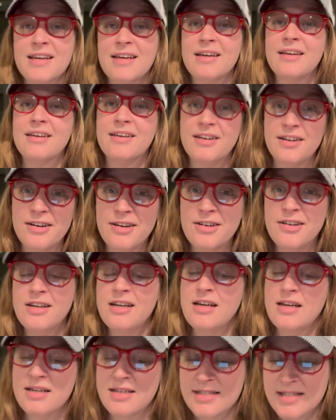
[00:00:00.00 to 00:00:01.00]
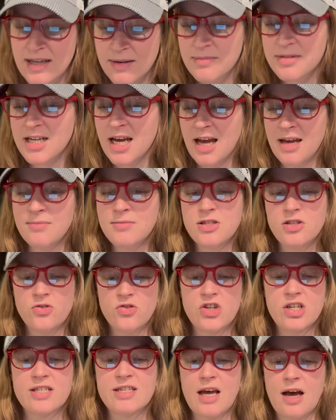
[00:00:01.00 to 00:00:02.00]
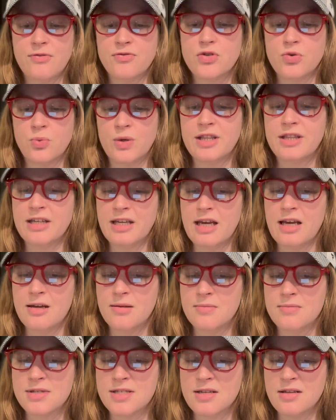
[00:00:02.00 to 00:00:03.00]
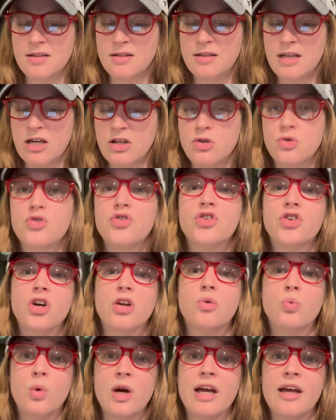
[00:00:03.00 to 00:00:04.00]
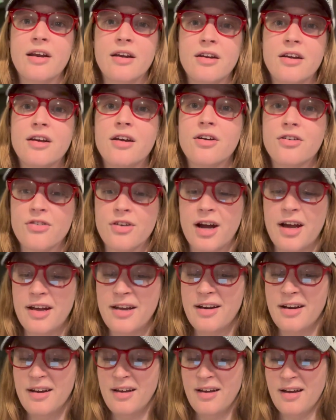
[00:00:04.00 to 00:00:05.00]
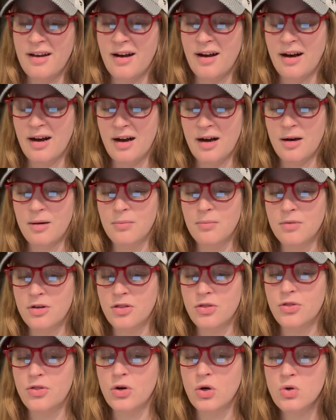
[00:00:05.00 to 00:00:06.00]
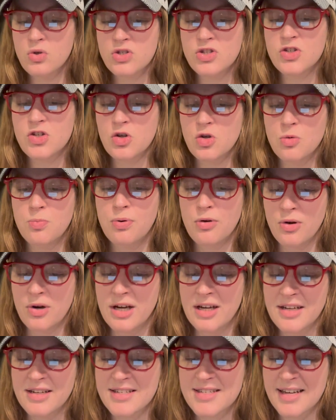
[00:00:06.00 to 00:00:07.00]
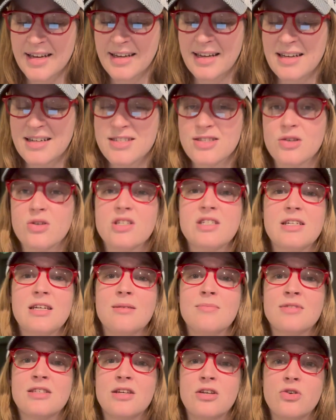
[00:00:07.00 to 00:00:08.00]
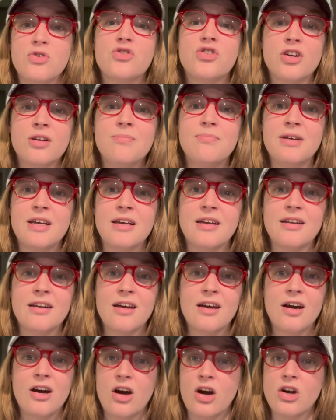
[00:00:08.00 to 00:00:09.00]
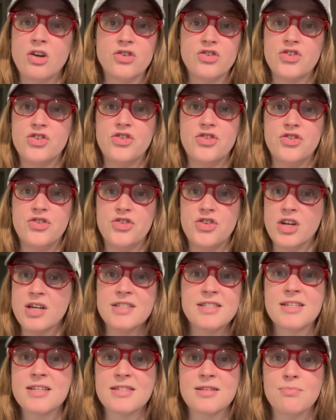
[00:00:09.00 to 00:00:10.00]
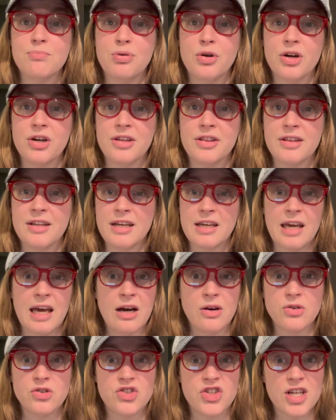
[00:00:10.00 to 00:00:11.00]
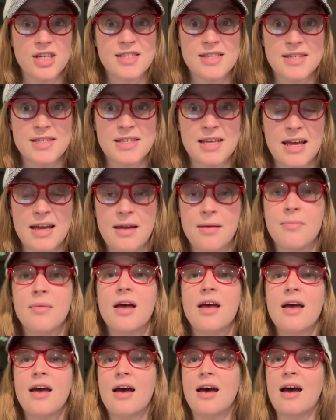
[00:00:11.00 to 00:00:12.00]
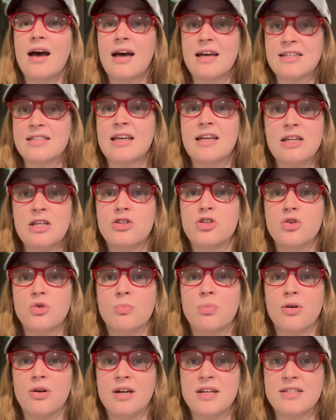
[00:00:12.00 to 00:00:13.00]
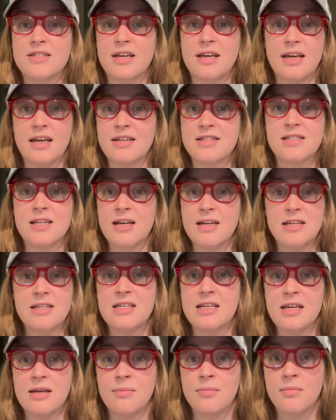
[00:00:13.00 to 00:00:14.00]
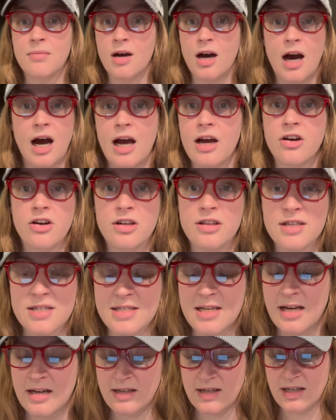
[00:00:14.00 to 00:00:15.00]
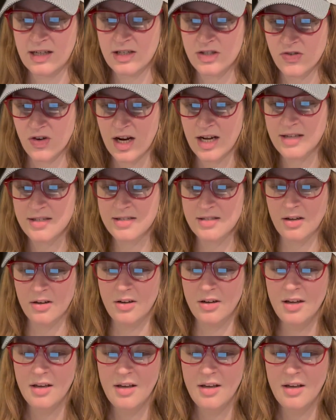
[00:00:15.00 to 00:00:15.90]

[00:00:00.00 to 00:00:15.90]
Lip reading: You know, sometimes you just have to win the games that you should win, right? Those 2 points against those teams that you should beat are just as important. They count just the same as any 2 points against any team higher in the standings, right? So